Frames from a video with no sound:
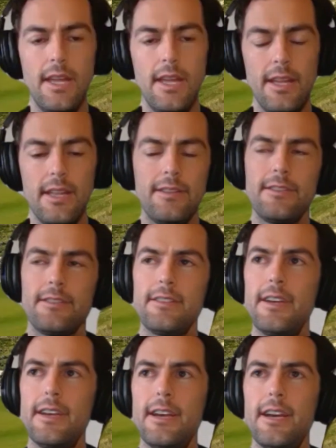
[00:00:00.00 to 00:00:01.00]
that's
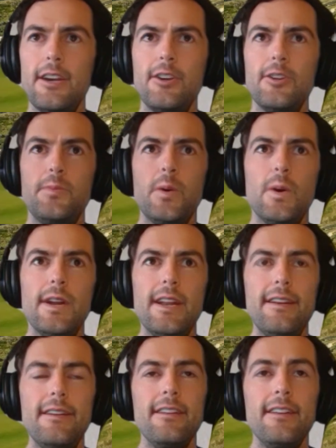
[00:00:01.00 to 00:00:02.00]
a good point.
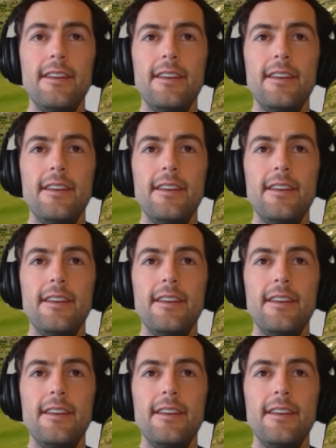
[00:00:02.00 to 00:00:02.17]
And